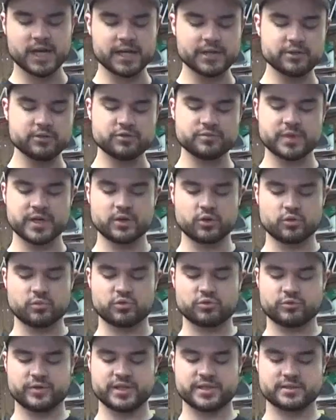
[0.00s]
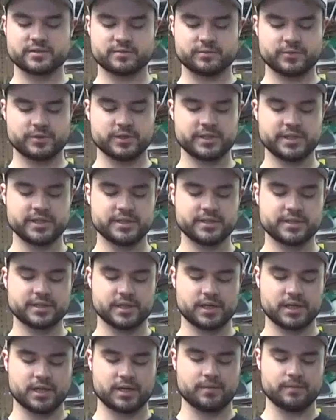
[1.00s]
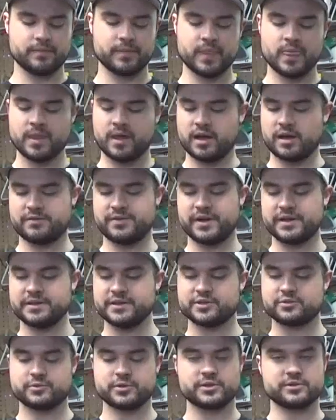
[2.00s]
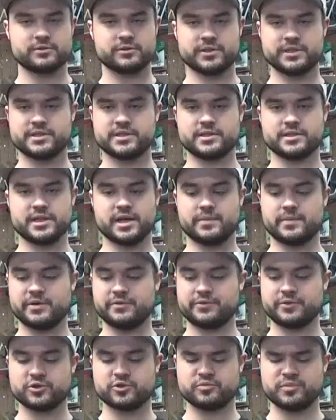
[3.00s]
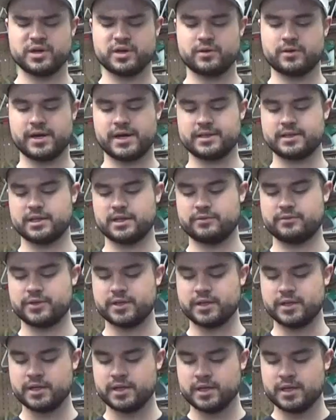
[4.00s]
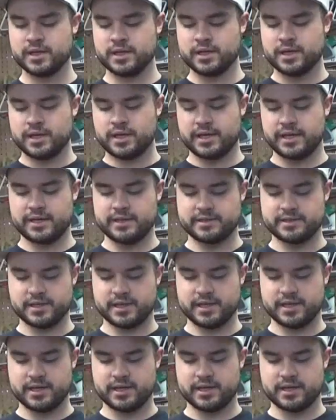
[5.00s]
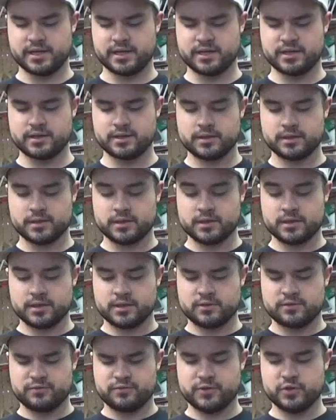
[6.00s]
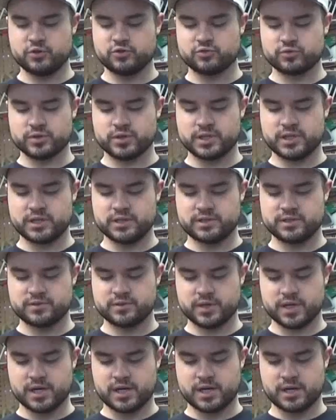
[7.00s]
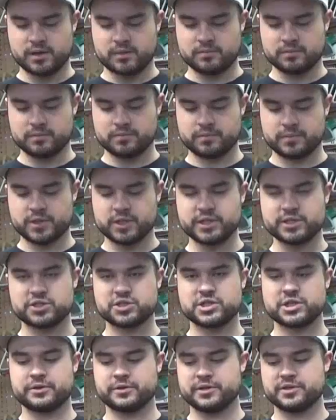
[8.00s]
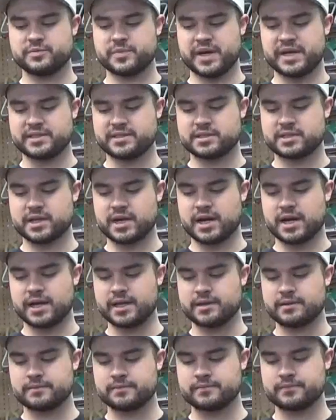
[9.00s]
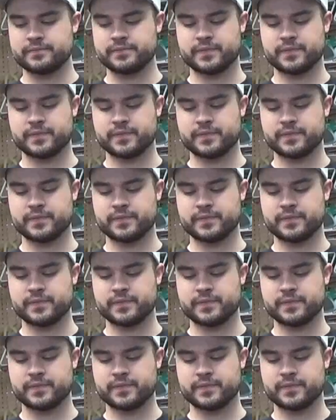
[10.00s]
use my normal wrist release. I've had this wrist release since I had my first bow. I love it. It is a fuse release, clinch series by Scott.